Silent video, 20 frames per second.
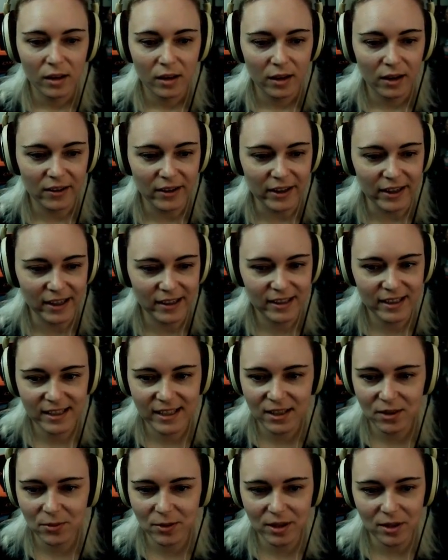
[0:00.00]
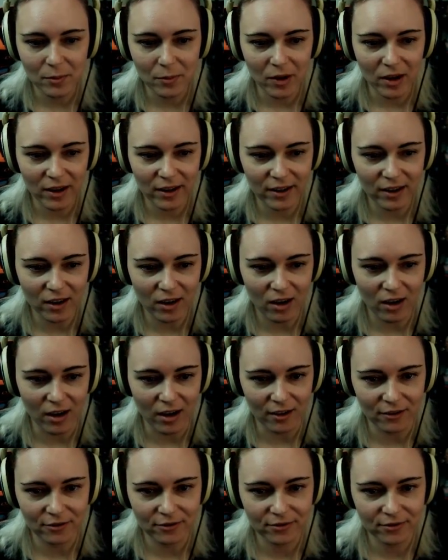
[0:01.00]
Alright, and this is with the mod
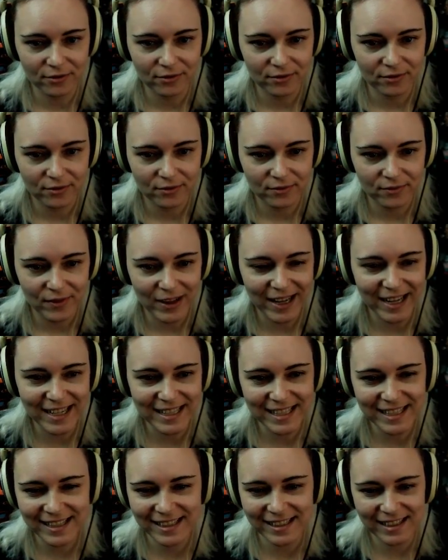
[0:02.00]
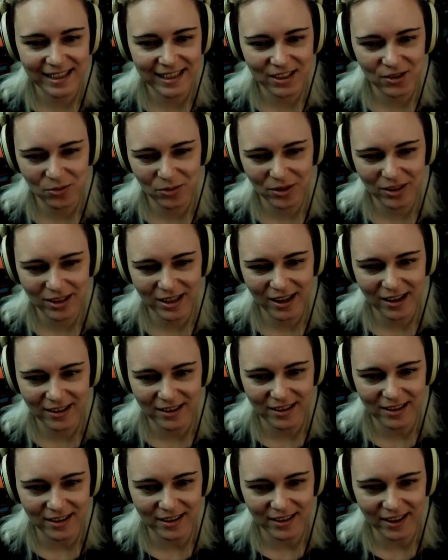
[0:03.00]
off. I guess it's really
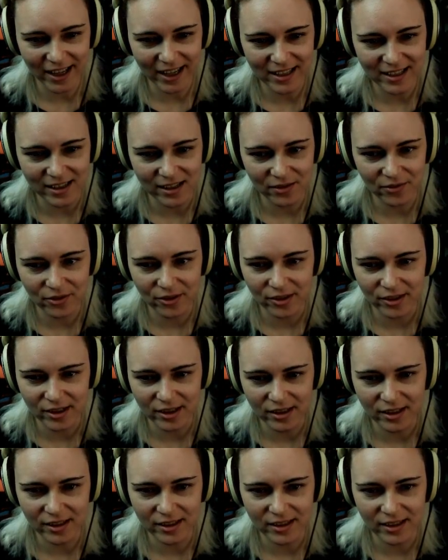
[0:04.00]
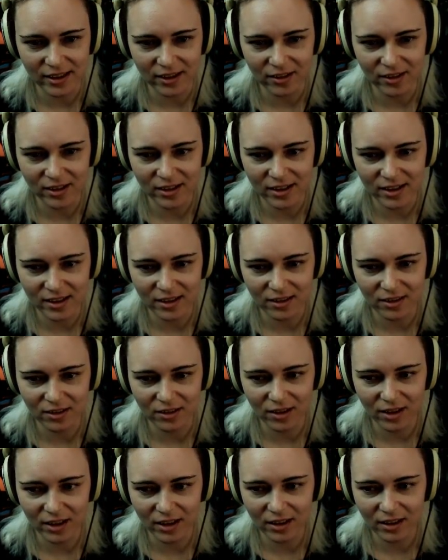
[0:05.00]
not that different in this town, it doesn't look
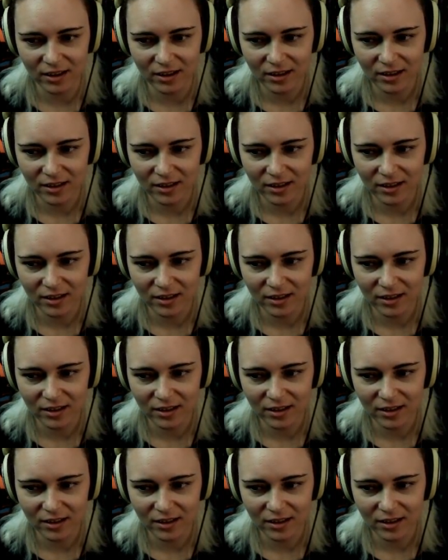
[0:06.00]
like.